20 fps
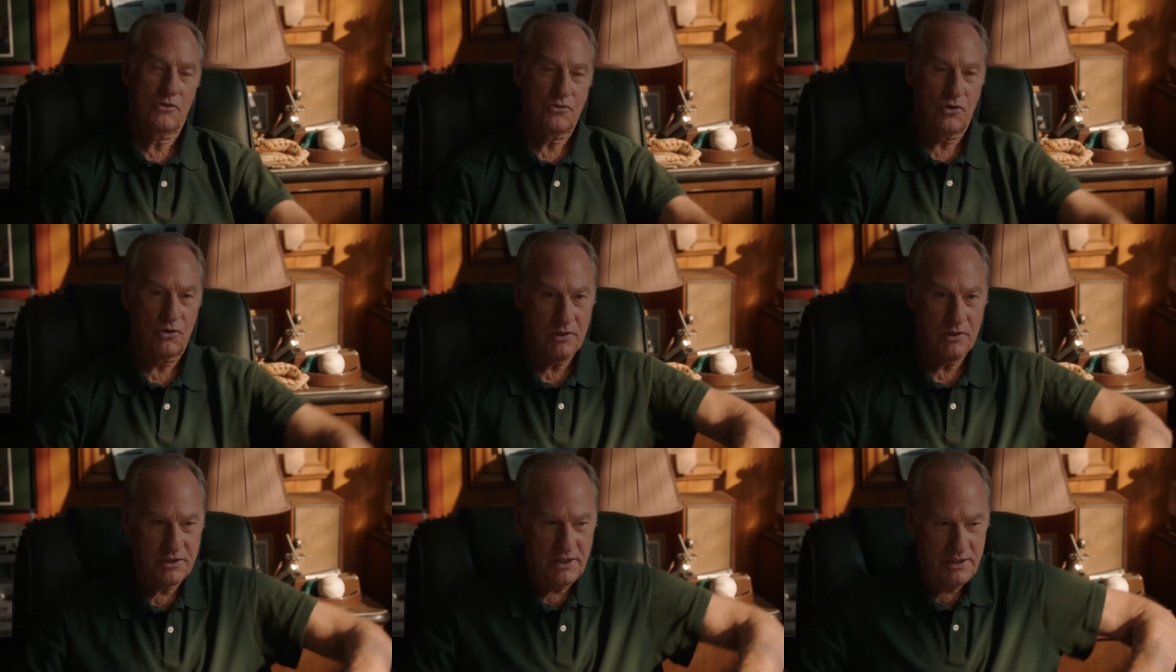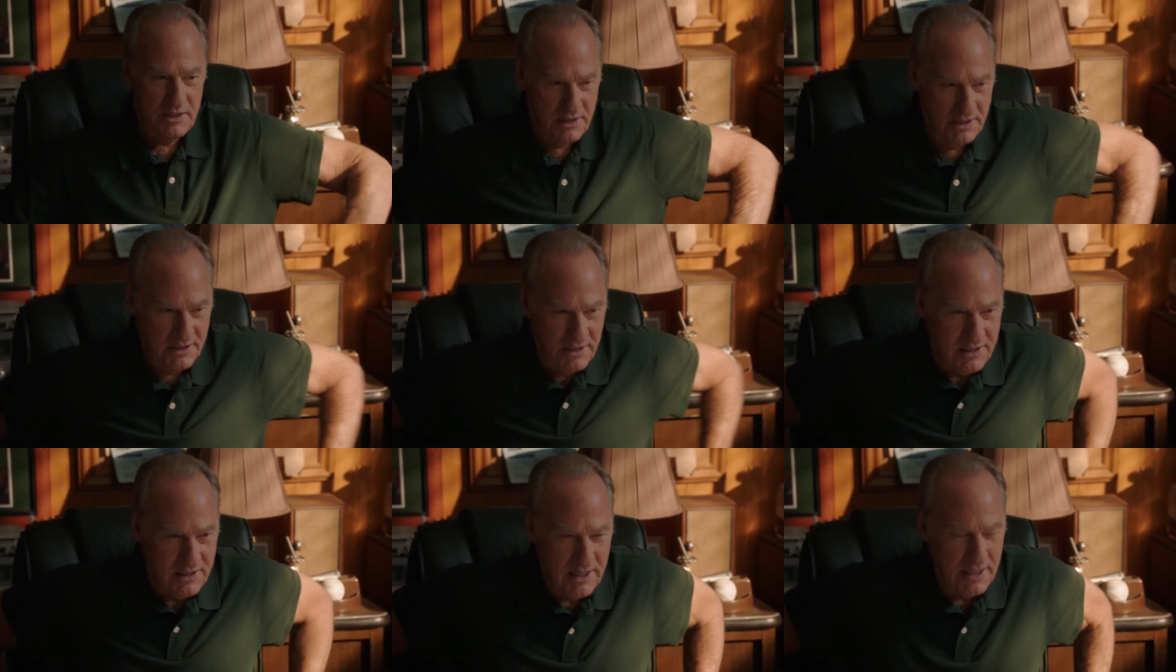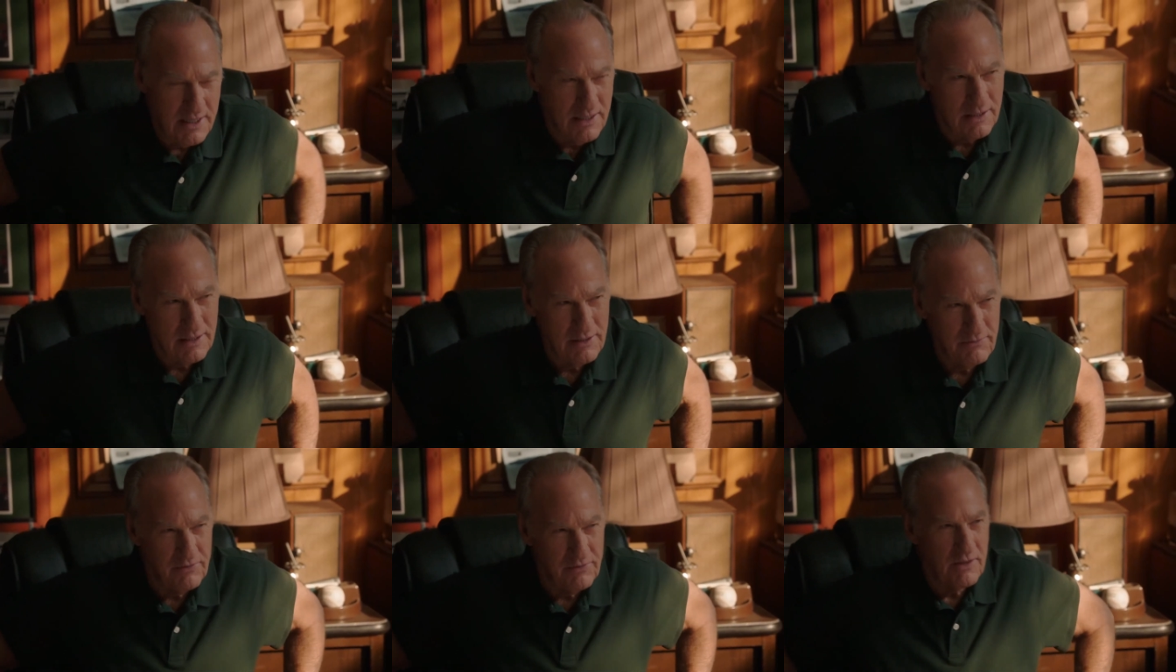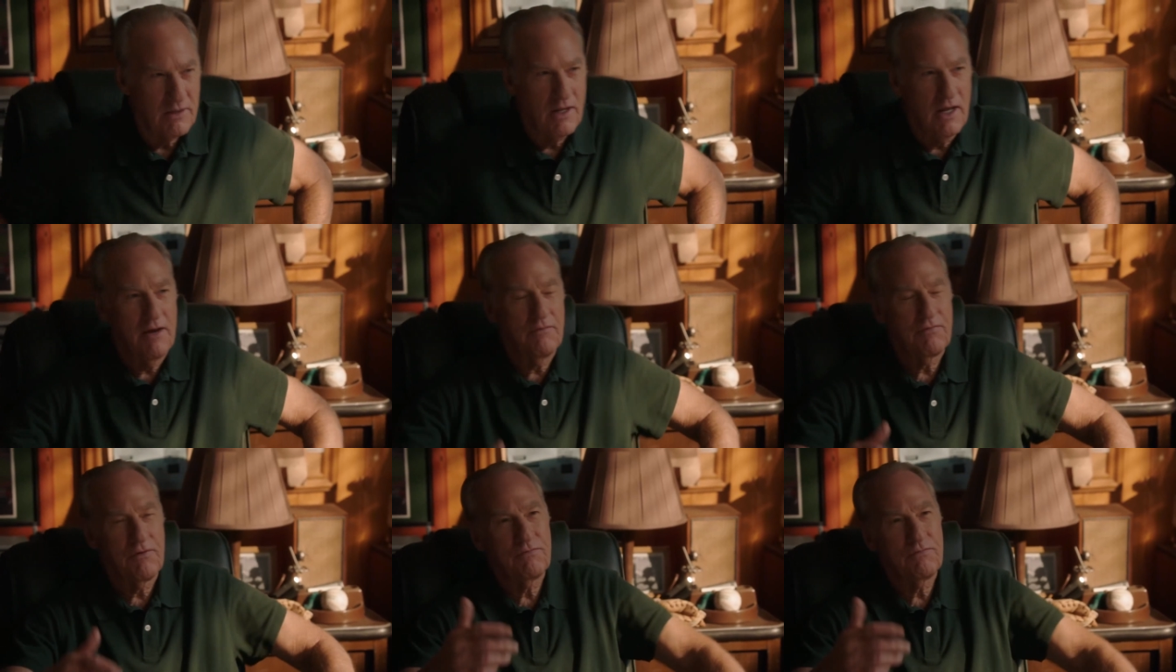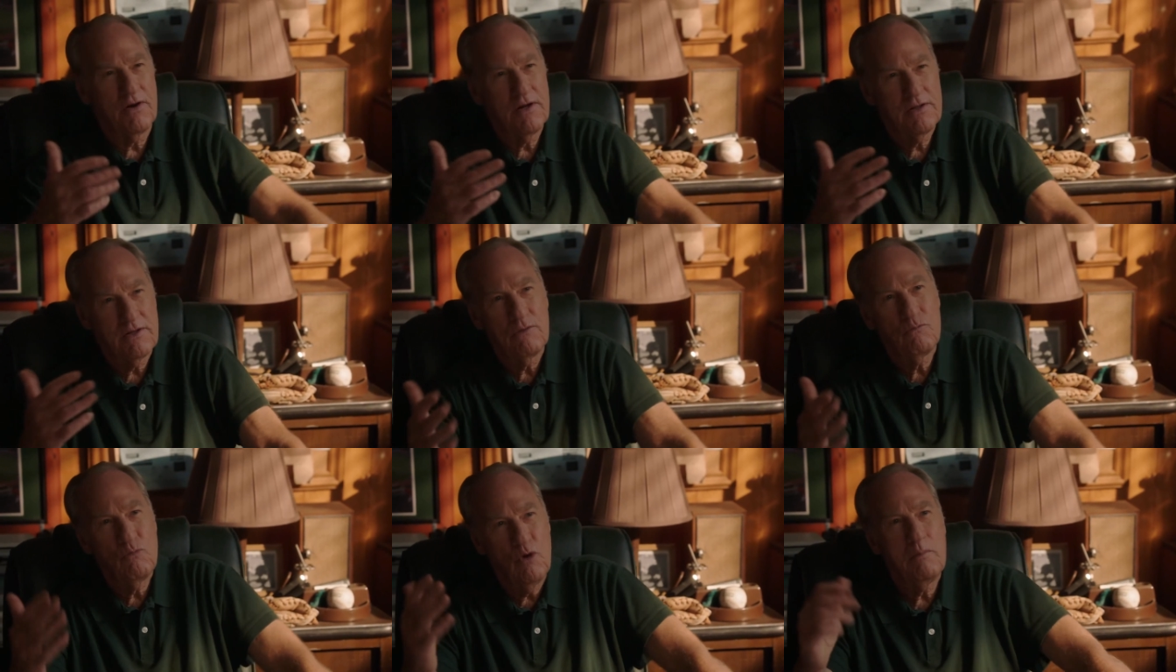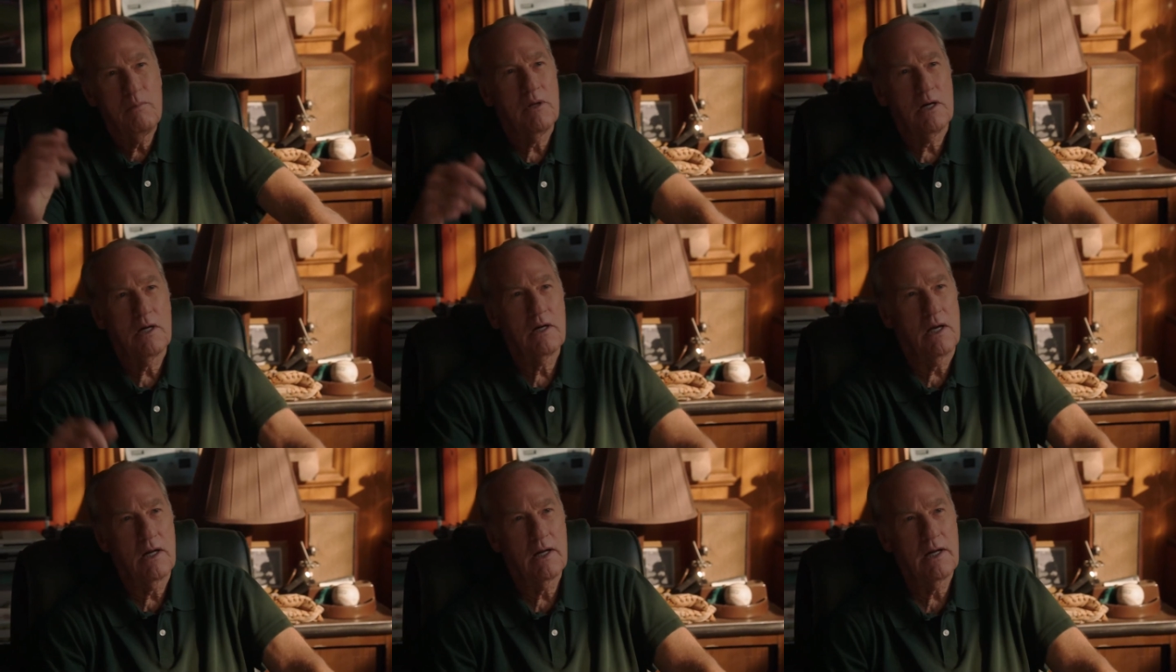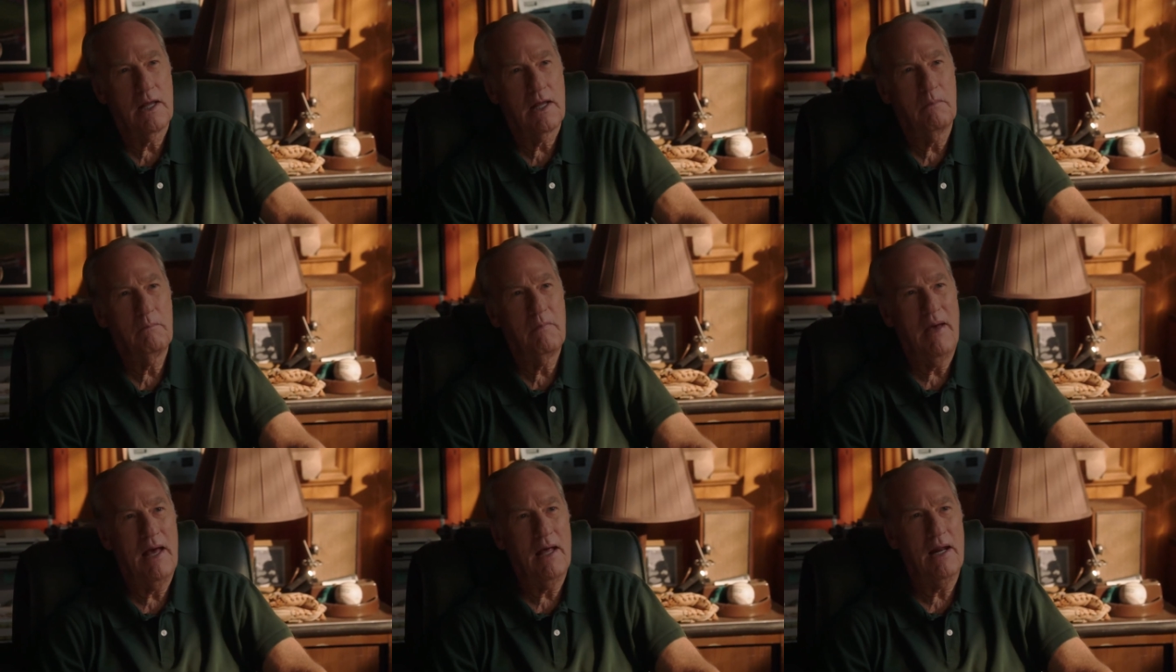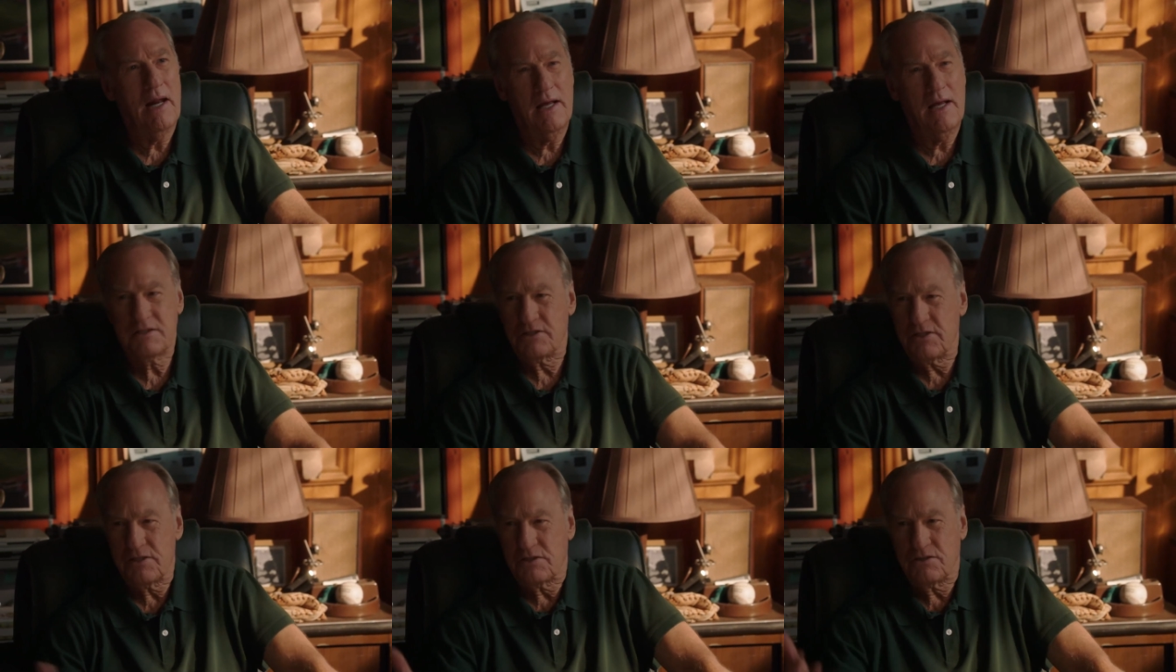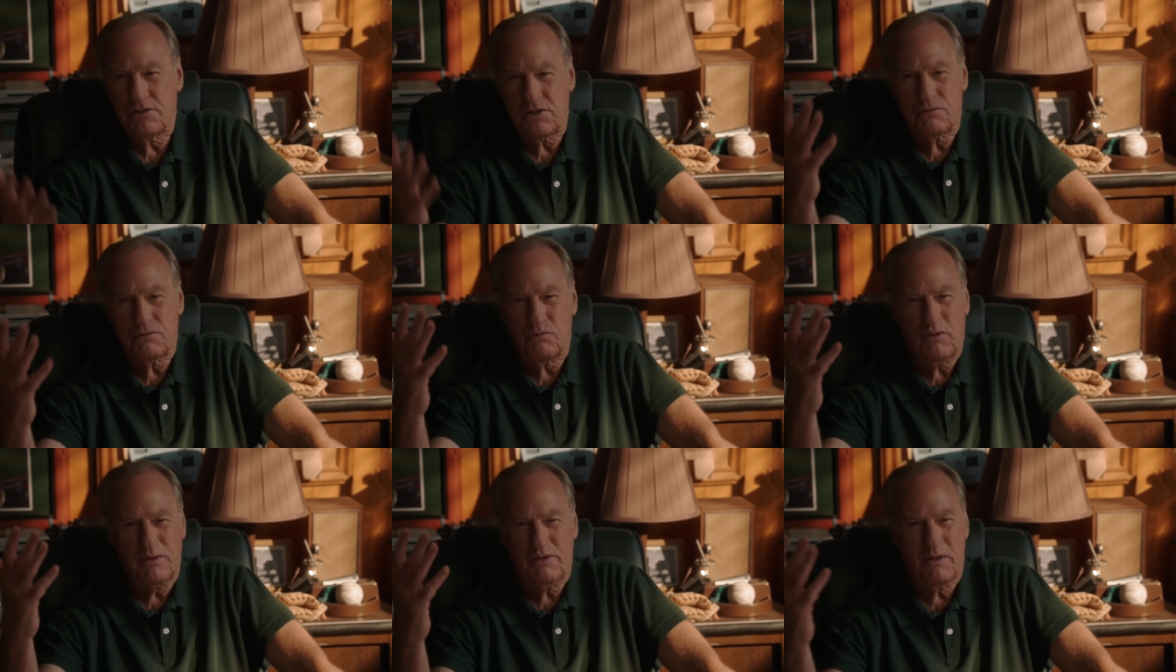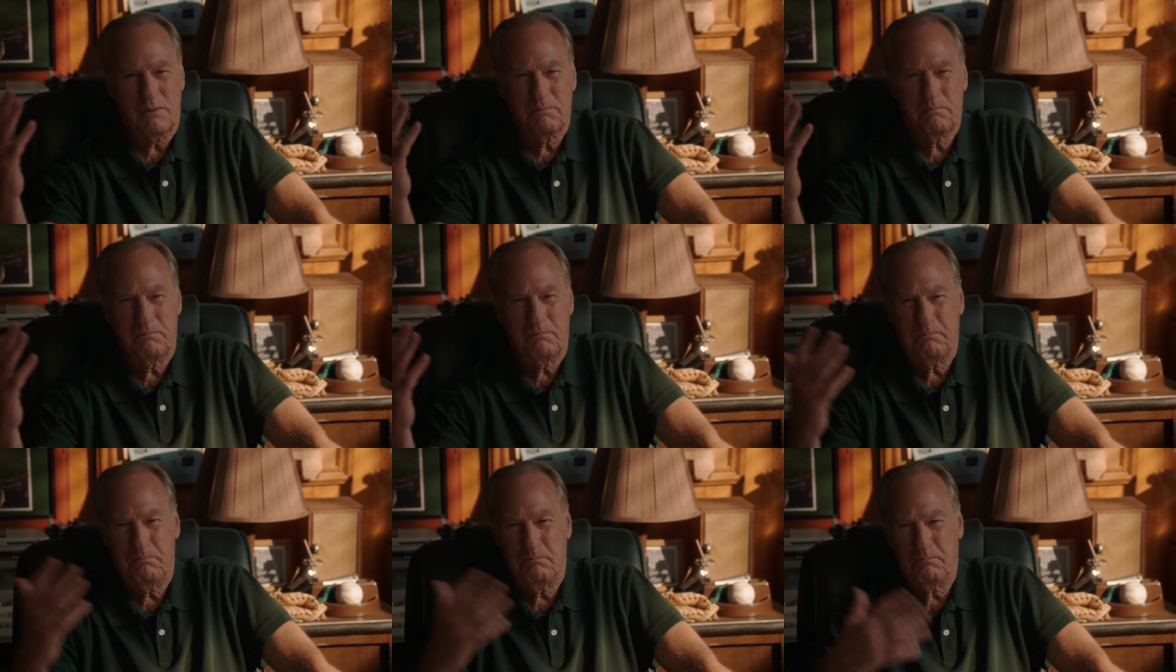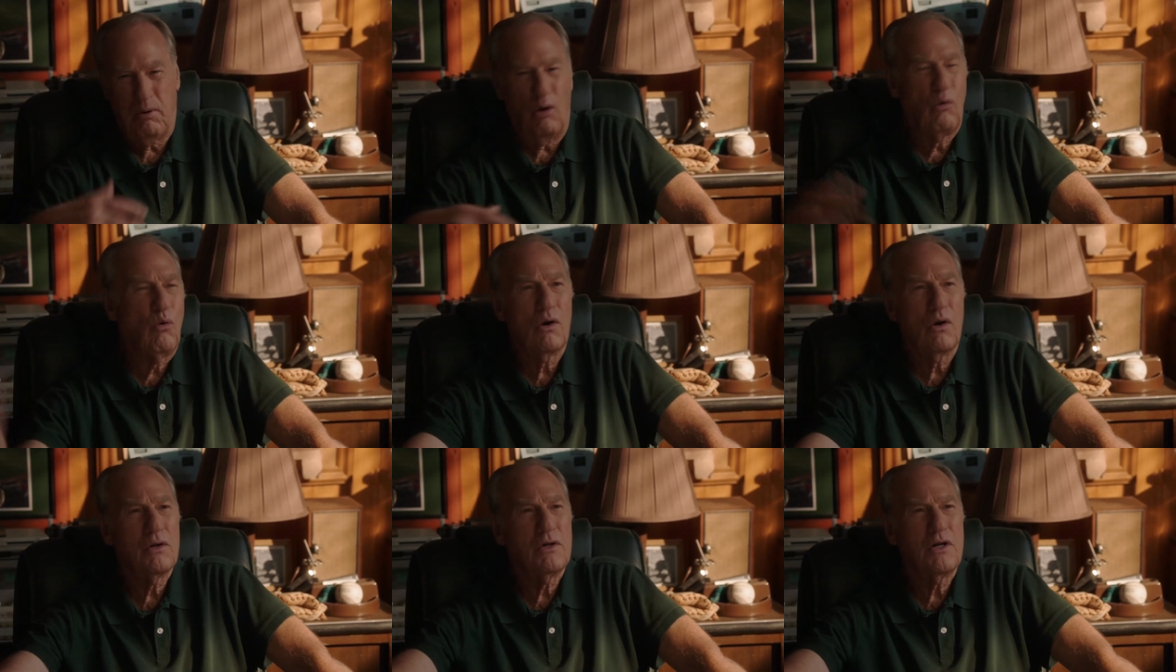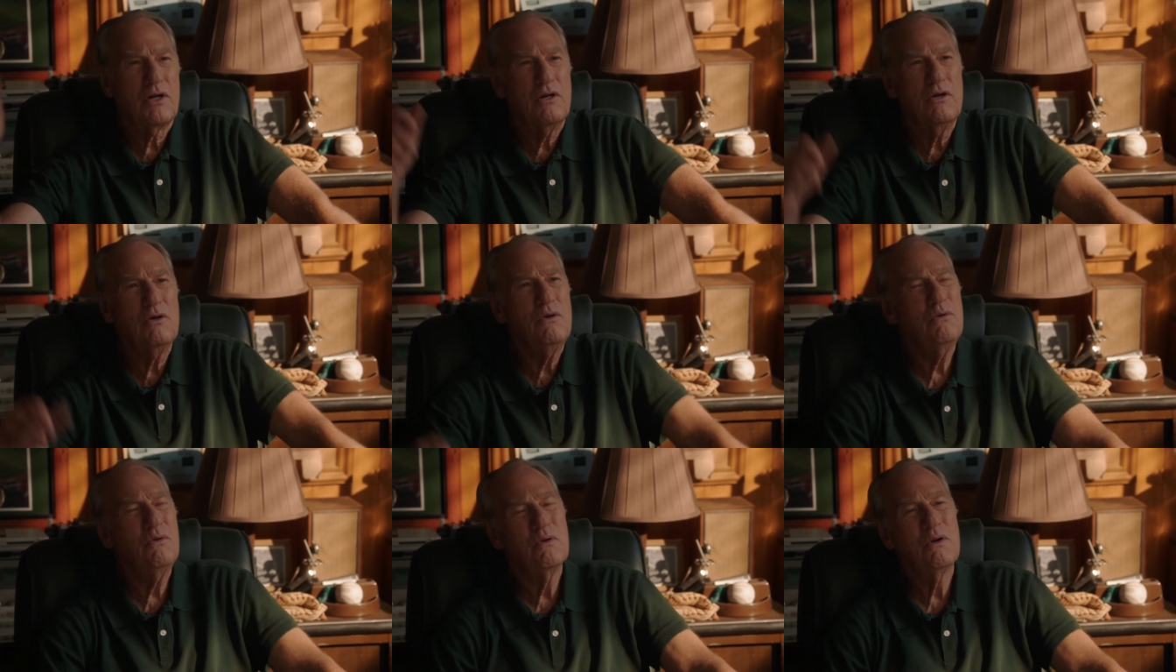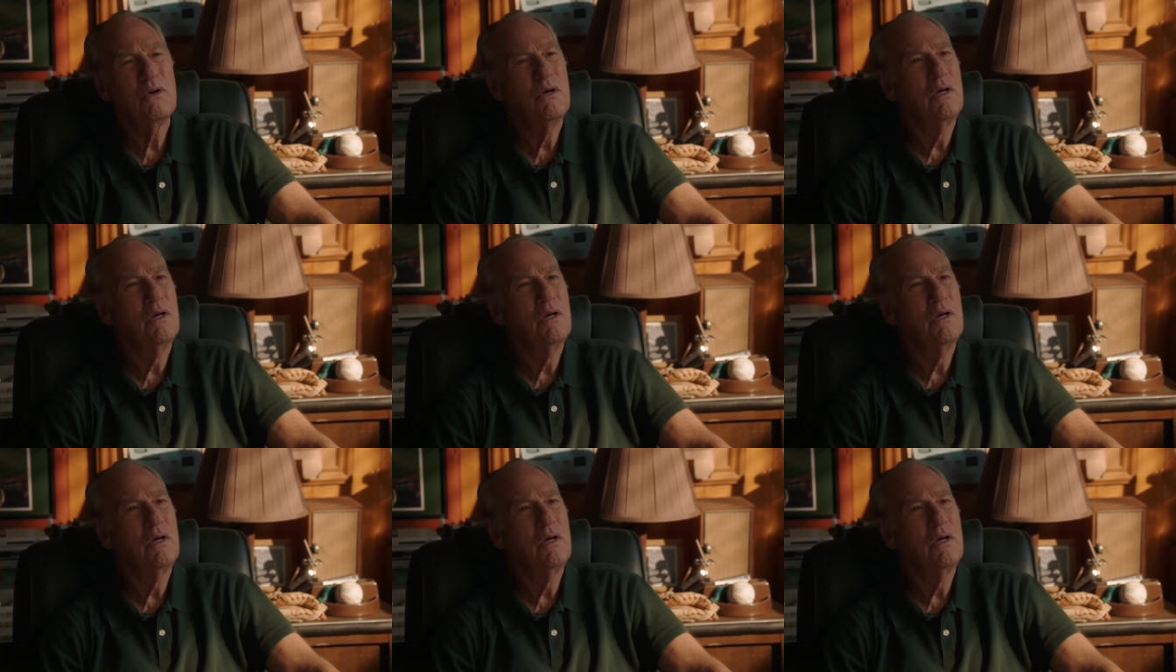Georgie, you can't live your life afraid that women are gonna get mad at you. It's just what they're born to do.